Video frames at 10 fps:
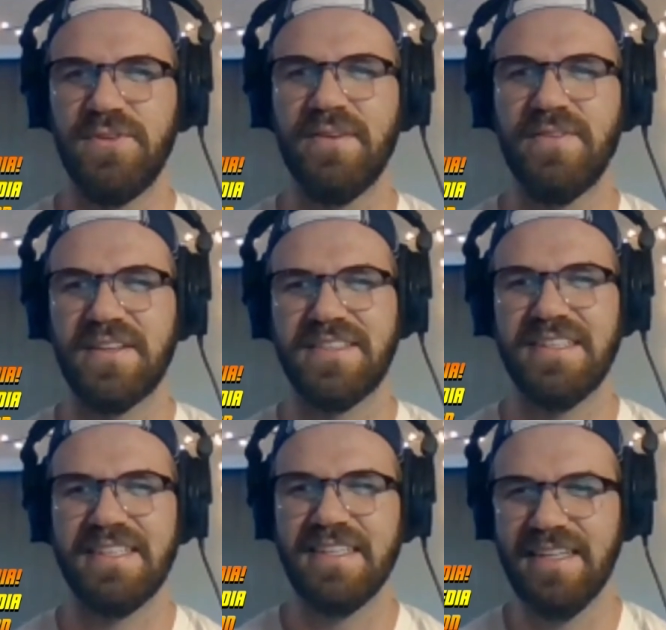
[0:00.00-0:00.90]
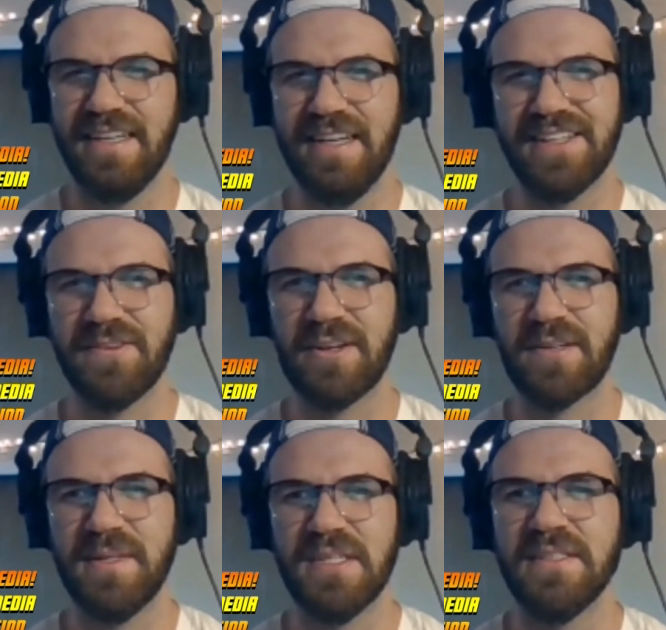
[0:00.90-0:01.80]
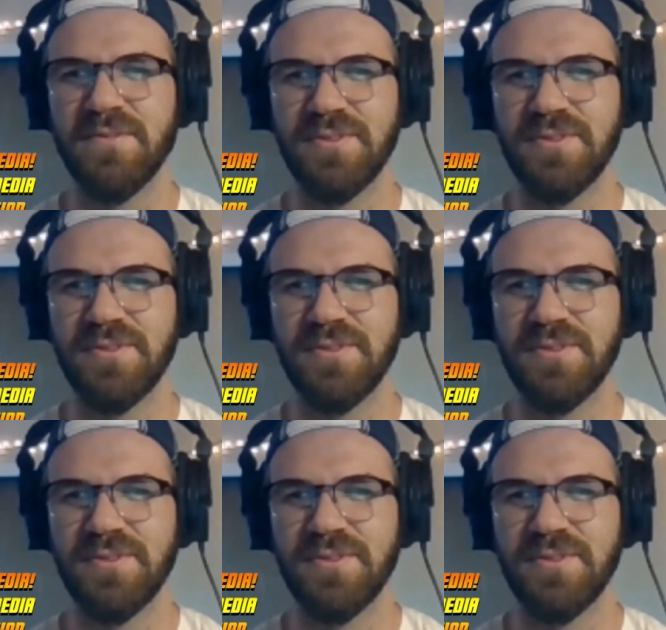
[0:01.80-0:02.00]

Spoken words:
if you have not seen it yet, I highly recommend.